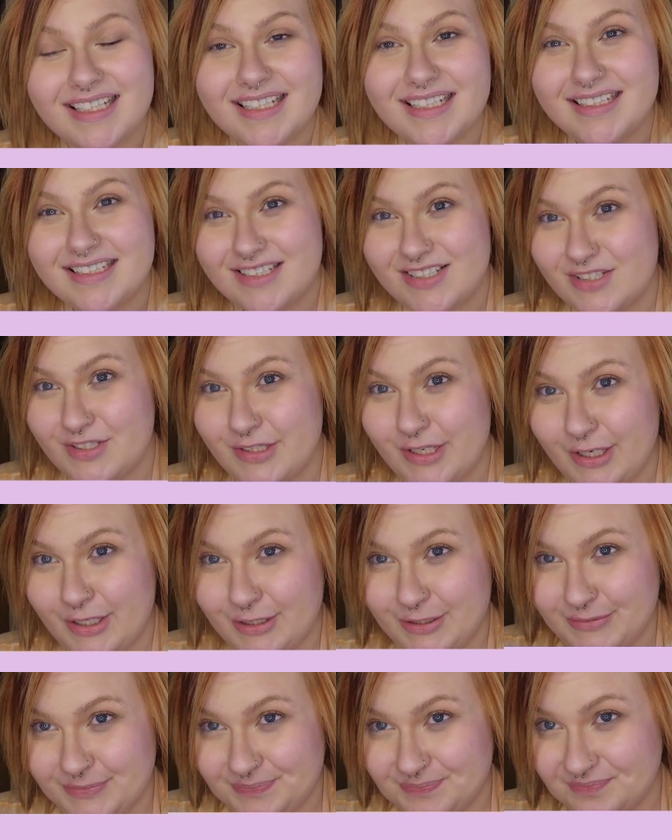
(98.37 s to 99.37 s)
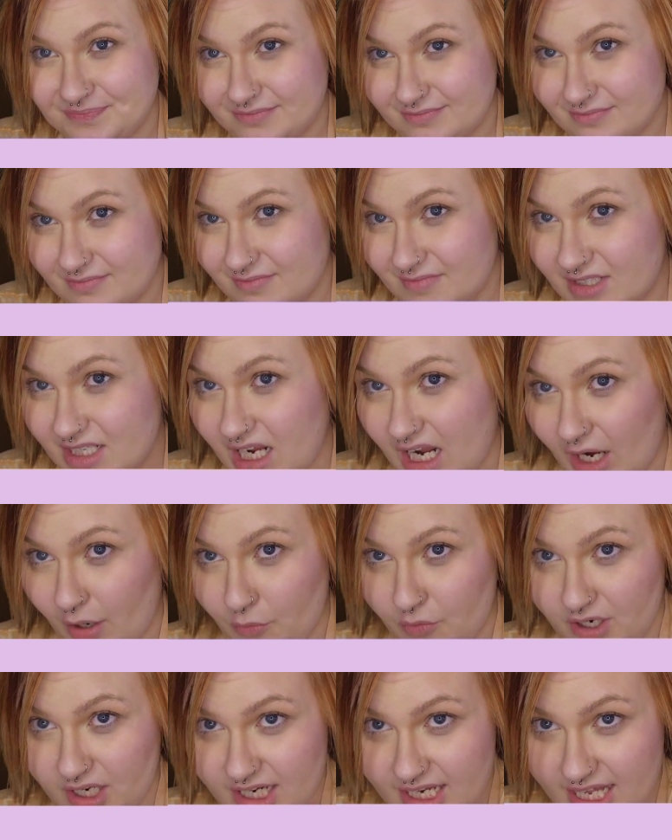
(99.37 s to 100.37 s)
So I
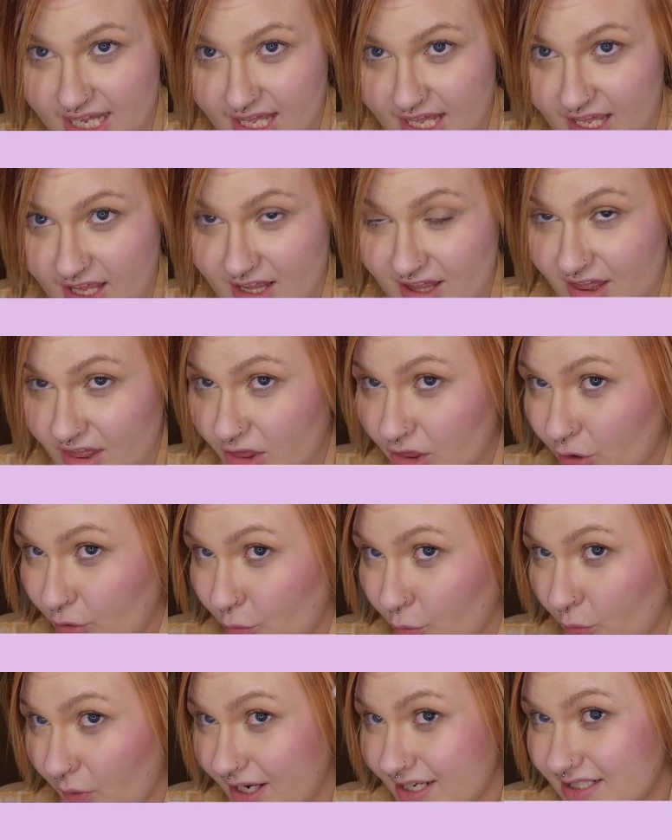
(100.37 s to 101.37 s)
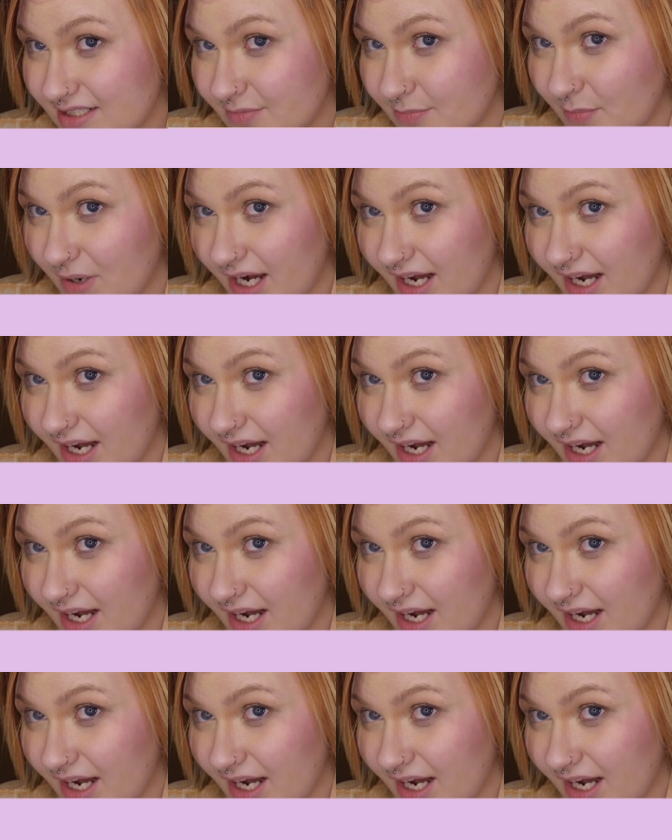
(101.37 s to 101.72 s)
want to get the rest of my